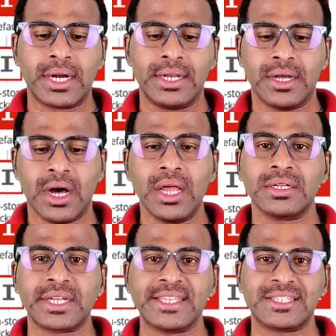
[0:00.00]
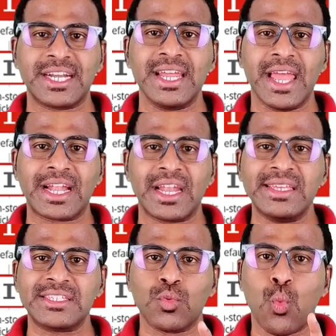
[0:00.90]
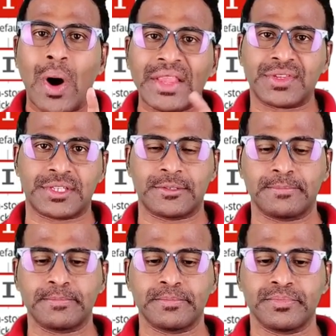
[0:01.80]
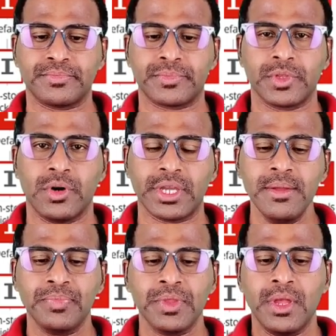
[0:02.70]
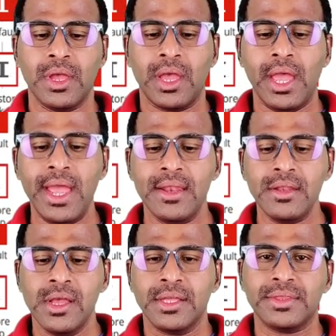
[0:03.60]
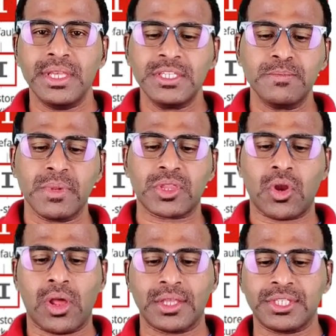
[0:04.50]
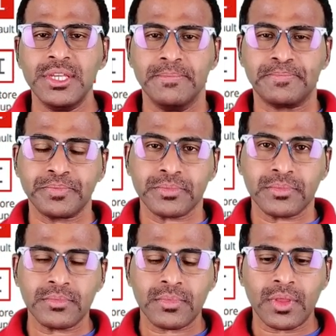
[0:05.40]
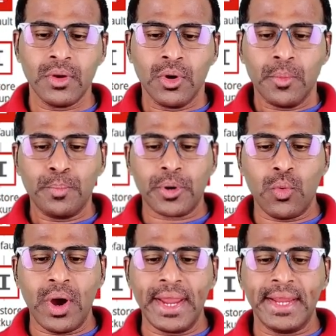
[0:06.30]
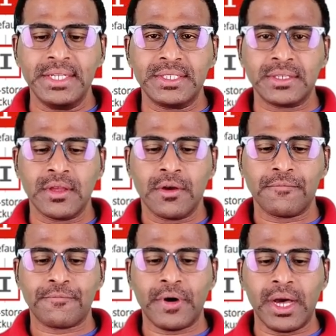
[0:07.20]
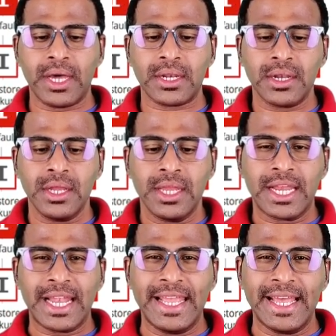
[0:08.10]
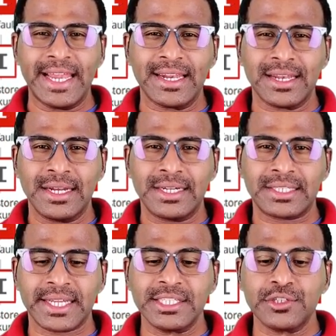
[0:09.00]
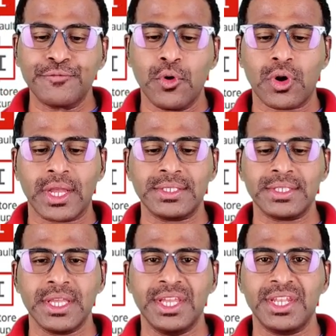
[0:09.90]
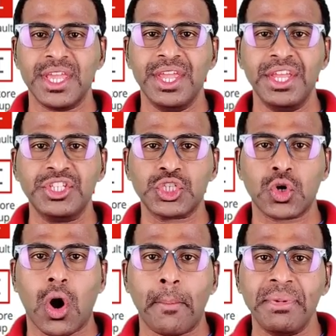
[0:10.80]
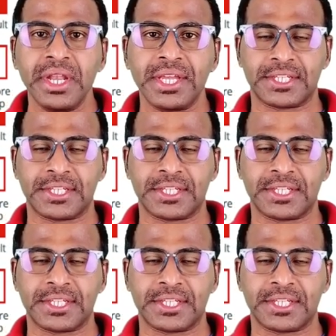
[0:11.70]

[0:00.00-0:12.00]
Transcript: or tested at least once. Okay, and this methodology provides for clear test focus in each combination.